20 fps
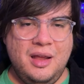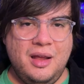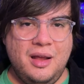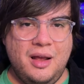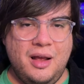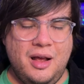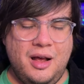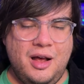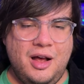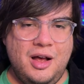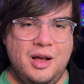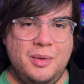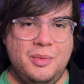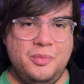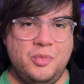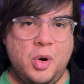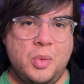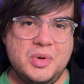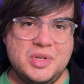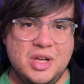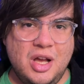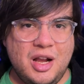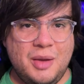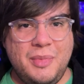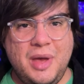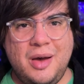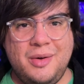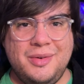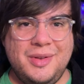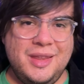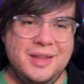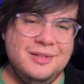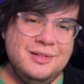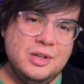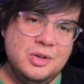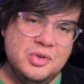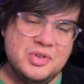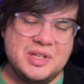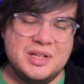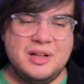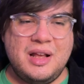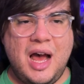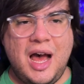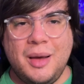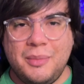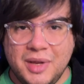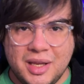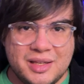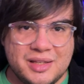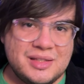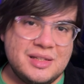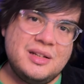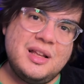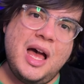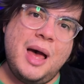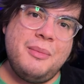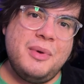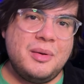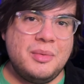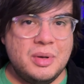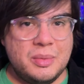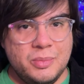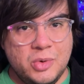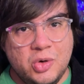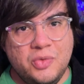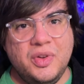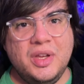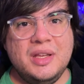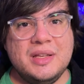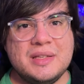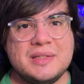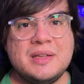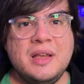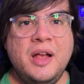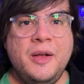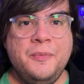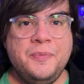where we talk about the news and comics and comic book movies.